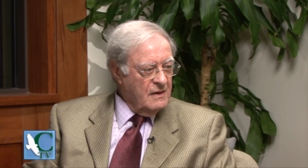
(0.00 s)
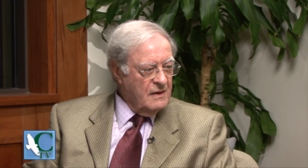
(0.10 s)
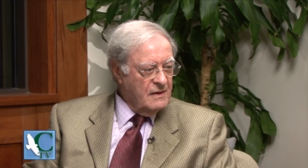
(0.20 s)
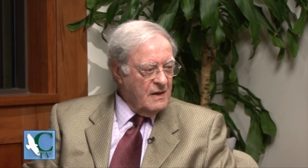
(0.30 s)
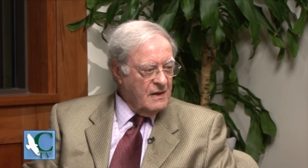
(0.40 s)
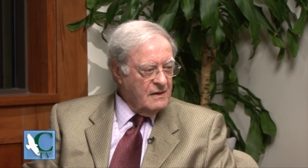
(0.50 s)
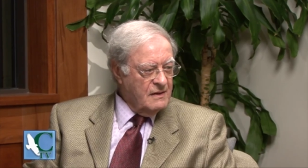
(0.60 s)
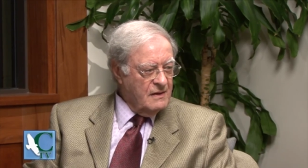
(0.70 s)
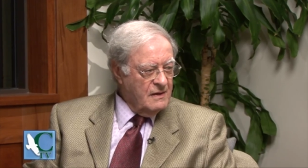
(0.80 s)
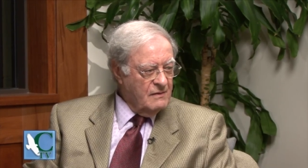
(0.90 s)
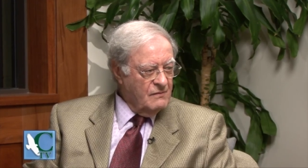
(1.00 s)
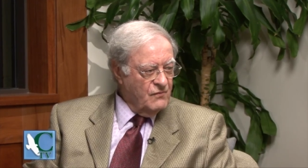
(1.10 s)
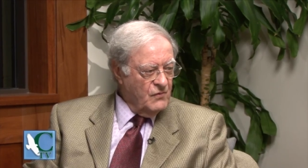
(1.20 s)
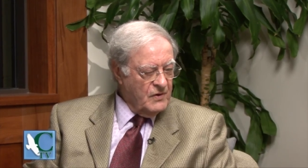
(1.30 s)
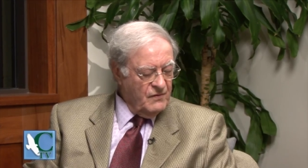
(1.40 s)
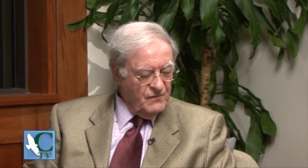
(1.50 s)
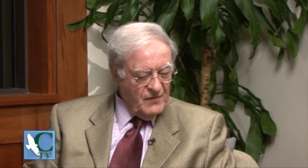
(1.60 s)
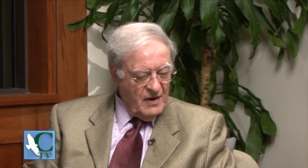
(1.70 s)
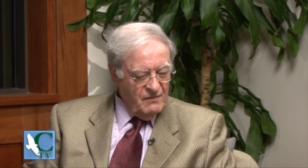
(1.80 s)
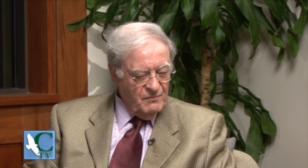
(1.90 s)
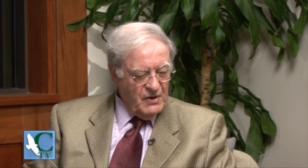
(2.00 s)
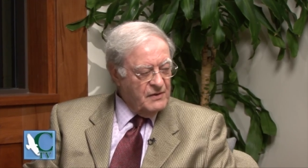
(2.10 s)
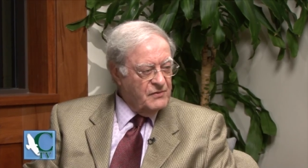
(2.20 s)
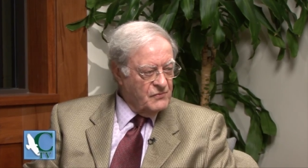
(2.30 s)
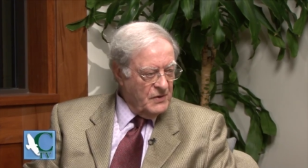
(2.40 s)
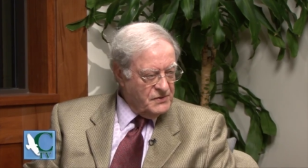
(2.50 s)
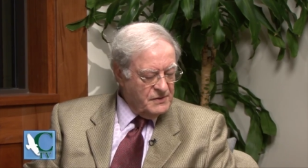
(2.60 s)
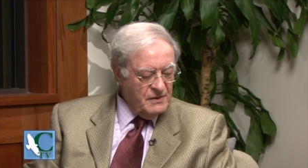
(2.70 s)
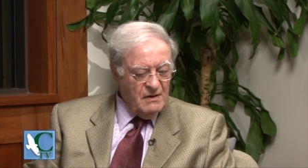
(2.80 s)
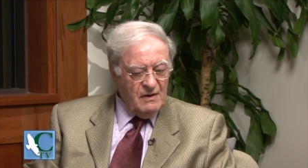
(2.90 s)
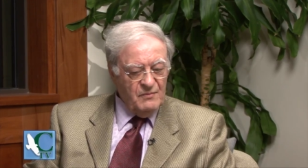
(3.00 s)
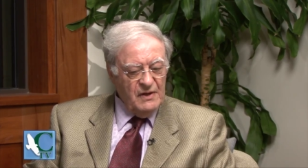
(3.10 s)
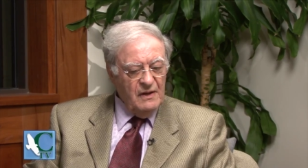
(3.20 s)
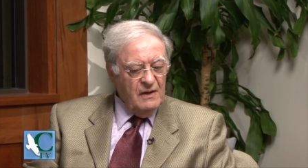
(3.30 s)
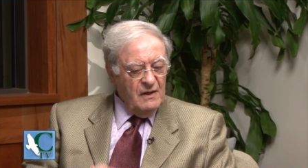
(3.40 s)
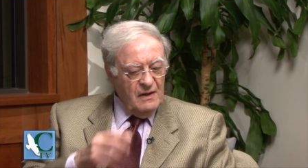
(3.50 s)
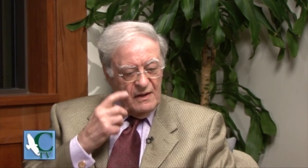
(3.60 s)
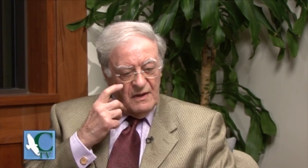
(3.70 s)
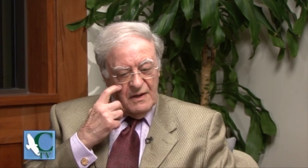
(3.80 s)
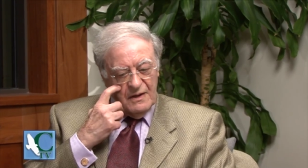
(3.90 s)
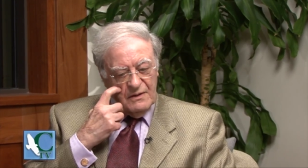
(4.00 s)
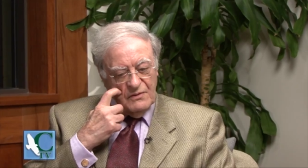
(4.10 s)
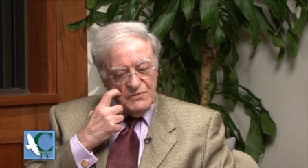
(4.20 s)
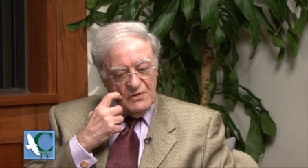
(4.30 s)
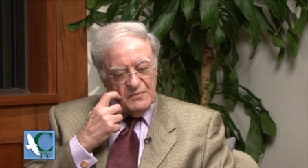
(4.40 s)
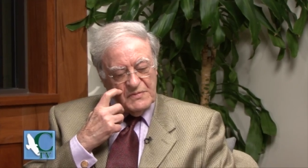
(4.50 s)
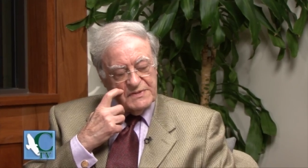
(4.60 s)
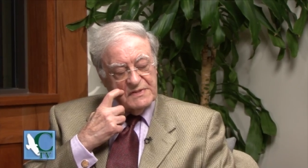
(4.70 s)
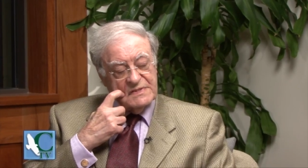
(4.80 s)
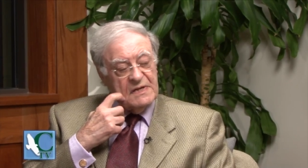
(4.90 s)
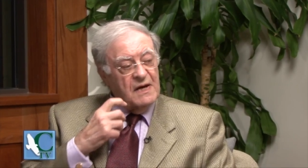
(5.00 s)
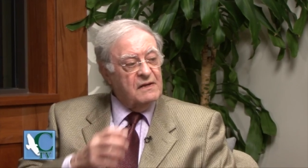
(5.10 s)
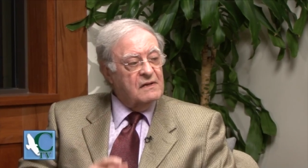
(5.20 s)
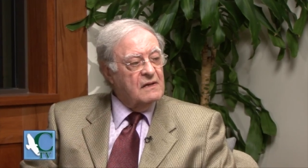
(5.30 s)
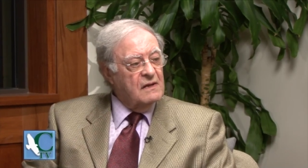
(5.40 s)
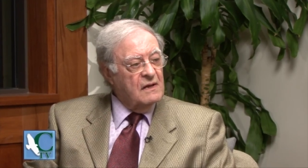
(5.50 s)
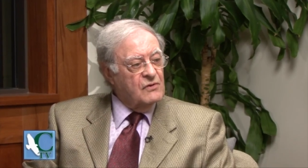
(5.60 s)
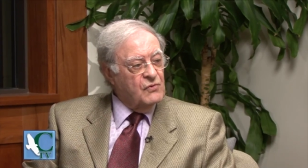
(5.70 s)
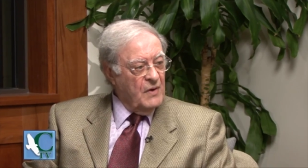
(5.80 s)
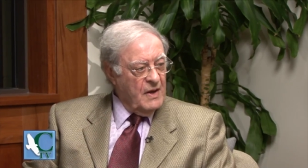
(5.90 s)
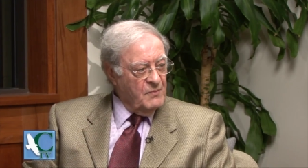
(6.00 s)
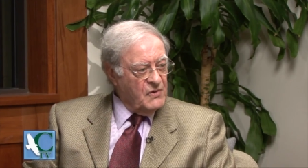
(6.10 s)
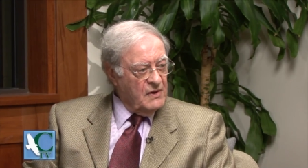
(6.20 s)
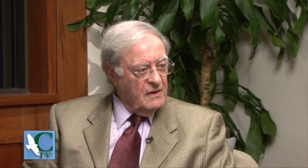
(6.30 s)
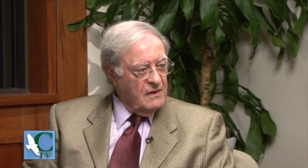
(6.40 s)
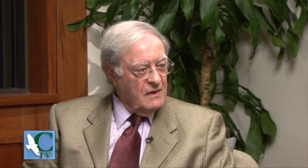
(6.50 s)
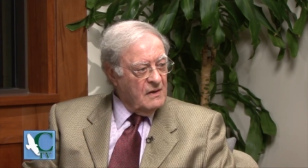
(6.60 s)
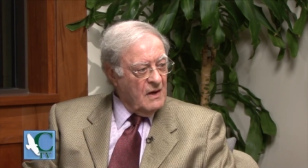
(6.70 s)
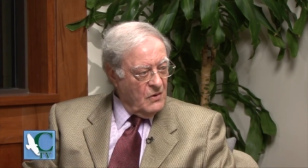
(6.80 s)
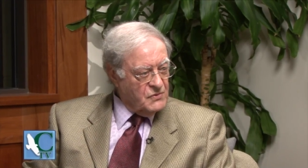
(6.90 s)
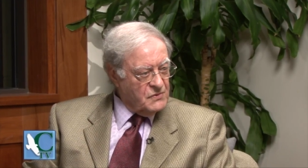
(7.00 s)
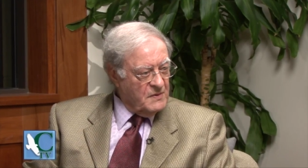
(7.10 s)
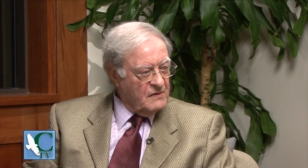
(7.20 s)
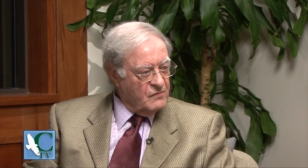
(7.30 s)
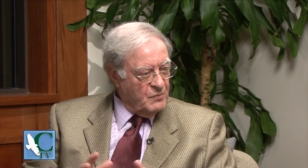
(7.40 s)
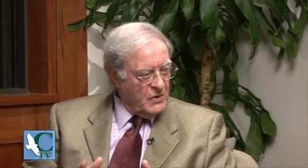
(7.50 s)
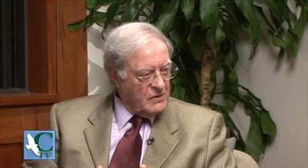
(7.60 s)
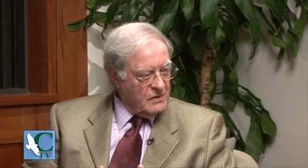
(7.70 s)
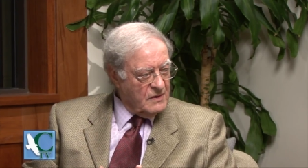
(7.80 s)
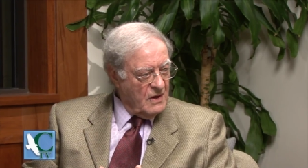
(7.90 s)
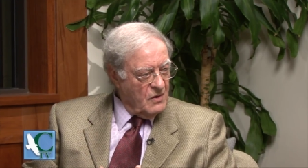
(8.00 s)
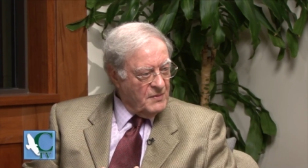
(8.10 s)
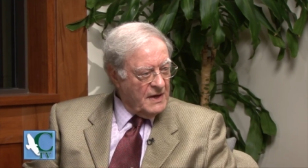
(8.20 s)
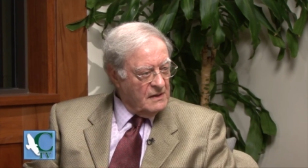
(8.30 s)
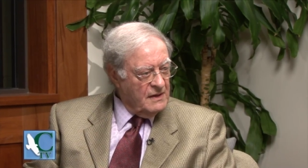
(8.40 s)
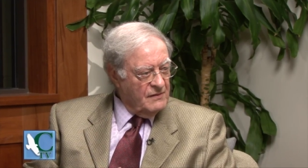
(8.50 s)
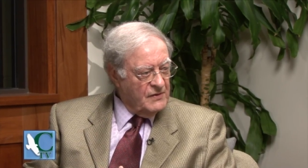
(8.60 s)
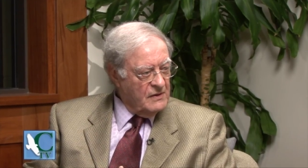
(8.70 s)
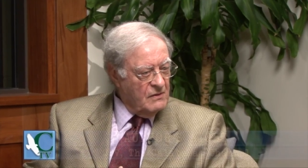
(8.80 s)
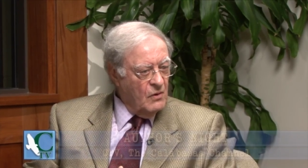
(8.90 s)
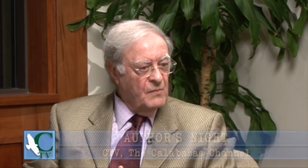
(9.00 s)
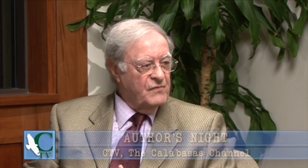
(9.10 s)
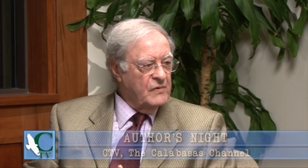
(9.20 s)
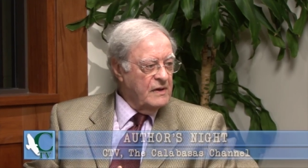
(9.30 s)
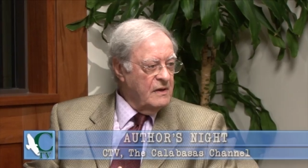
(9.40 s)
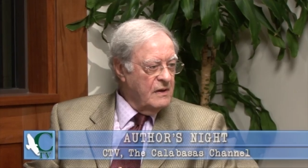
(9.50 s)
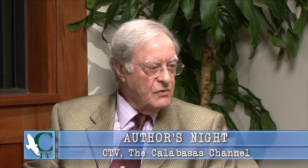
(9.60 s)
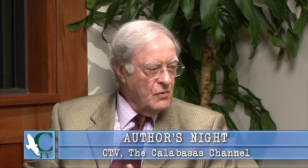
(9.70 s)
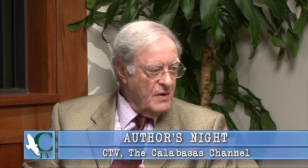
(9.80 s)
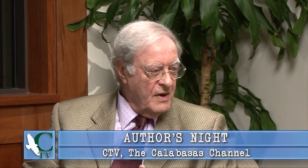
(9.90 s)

in 1945 by the Russian army, and the Germans decided to empty Auschwitz-Birkenau by leaving, hopefully, no